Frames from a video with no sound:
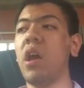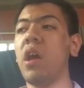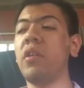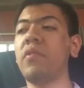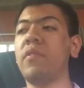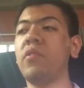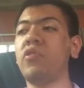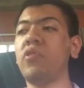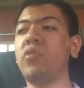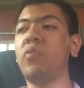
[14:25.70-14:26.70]
in
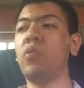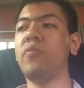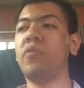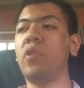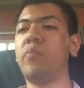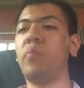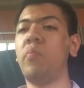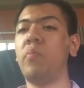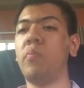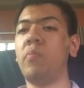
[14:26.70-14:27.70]
addition with the
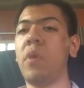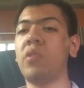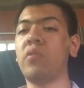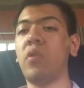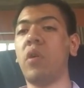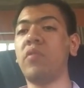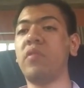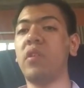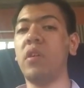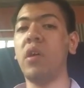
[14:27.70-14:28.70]
Mae
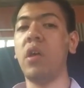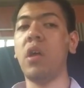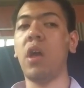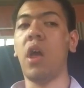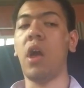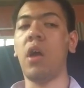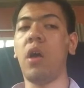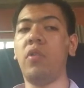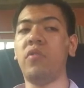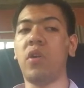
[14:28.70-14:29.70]
Sot,
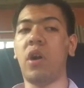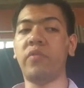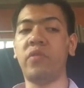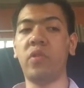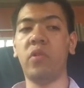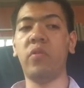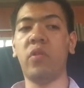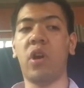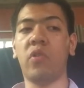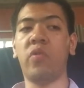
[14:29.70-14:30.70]
as
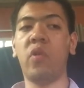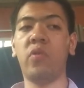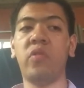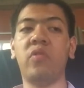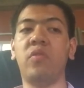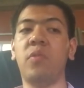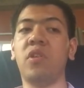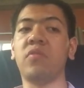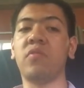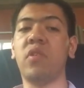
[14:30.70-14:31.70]
adults
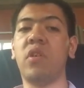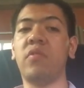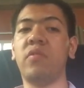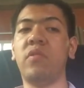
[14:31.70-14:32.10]
speak the